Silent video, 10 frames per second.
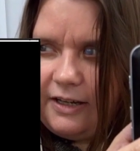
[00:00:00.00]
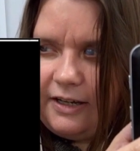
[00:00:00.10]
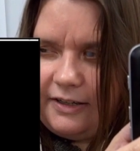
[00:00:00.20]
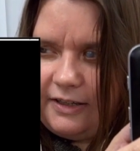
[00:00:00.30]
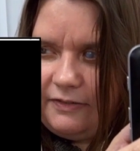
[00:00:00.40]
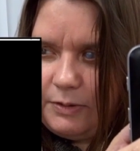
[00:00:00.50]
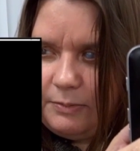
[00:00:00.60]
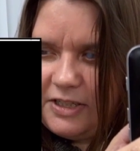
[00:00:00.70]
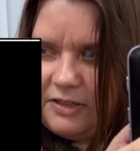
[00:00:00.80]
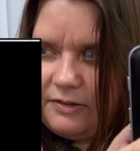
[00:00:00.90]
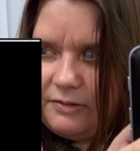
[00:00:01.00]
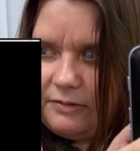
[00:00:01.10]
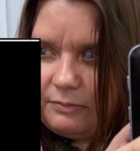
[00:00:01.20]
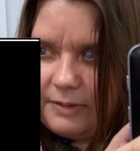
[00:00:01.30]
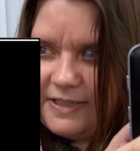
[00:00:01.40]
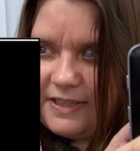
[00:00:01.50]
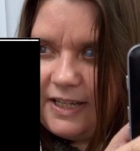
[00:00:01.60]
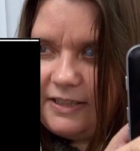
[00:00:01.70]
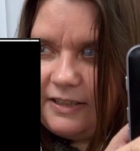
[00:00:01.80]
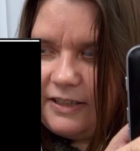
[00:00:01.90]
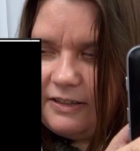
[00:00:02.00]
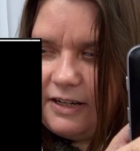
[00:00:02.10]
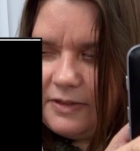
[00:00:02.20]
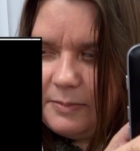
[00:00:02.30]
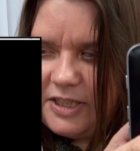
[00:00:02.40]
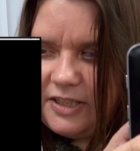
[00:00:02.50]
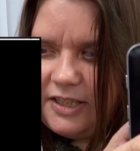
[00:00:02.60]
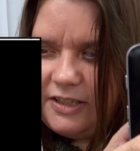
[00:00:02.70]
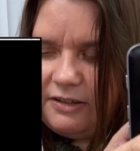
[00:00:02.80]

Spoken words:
if you want to reset and clear off the machine,